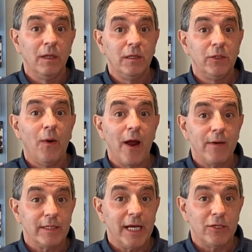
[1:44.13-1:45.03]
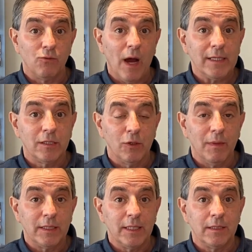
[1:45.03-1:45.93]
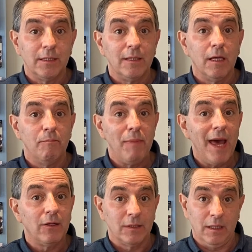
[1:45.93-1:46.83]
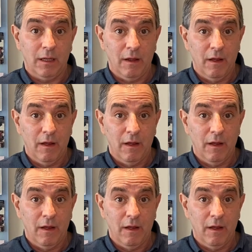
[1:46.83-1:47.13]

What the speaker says: to higher education rises so much is that the penalty